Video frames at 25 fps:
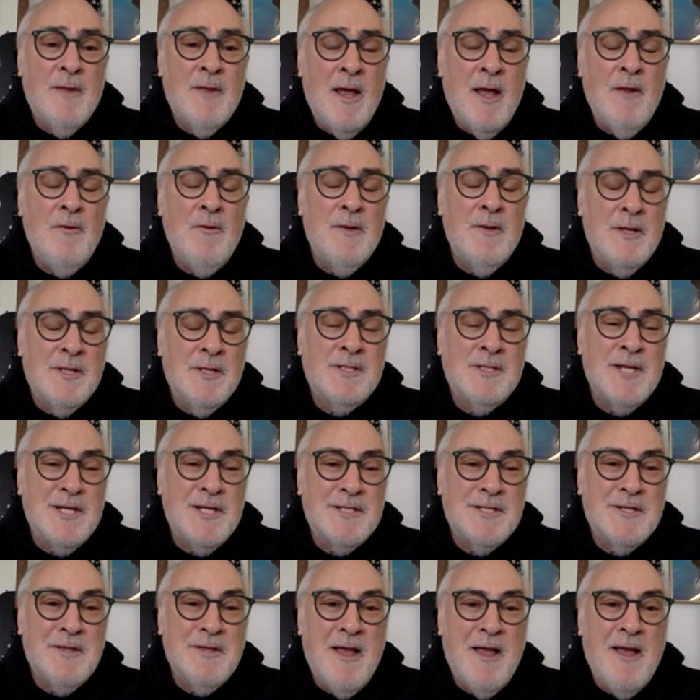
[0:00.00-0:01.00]
not only do you change
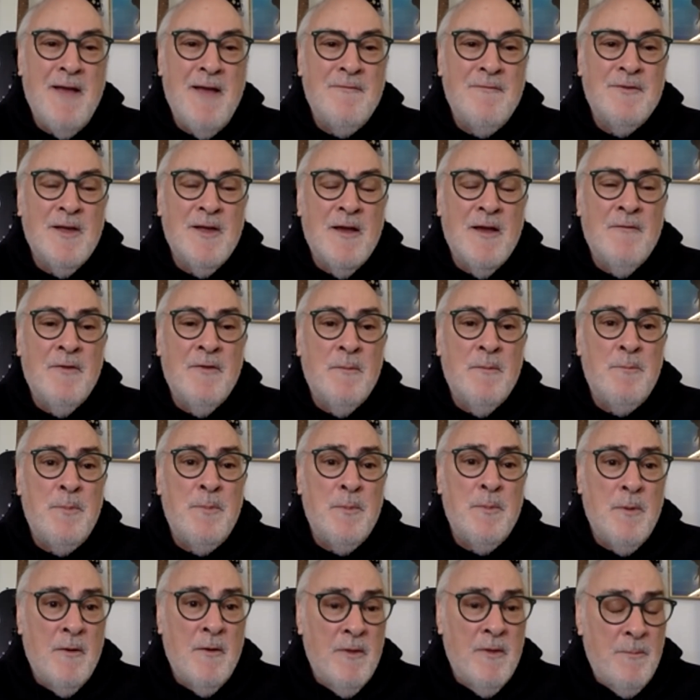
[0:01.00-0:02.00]
the lives of
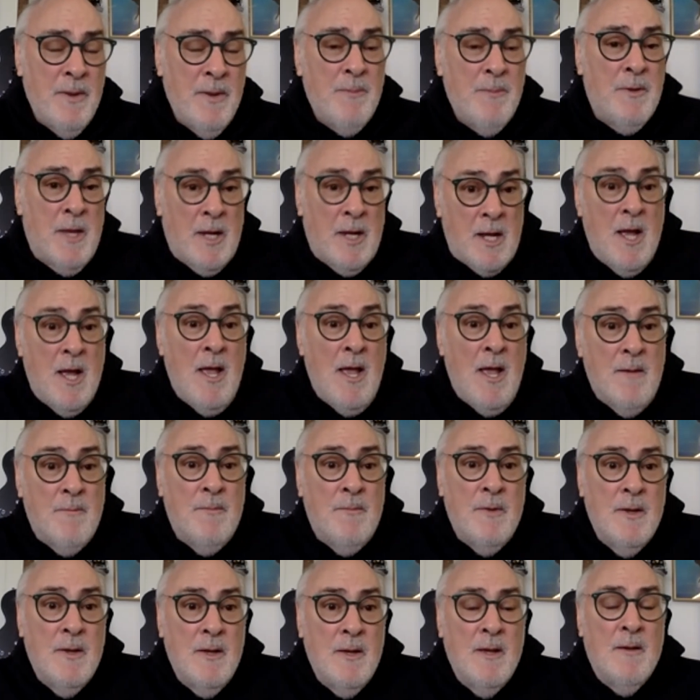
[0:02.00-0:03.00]
the people that come,